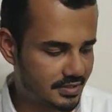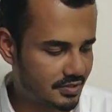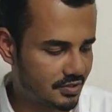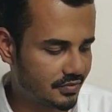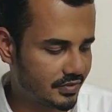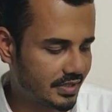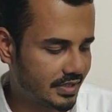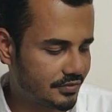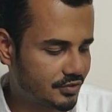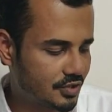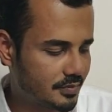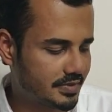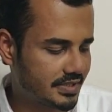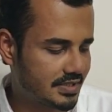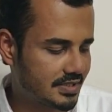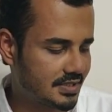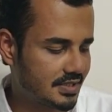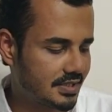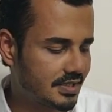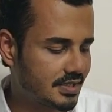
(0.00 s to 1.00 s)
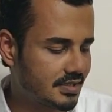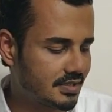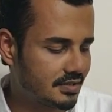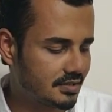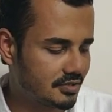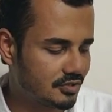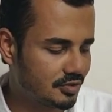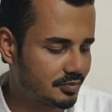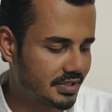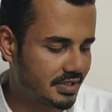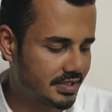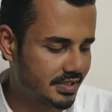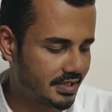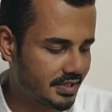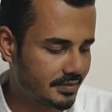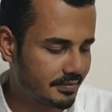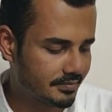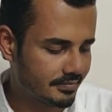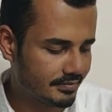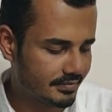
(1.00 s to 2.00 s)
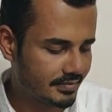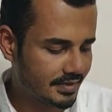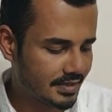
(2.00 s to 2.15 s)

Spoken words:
So we have topics like A Gloomy Day,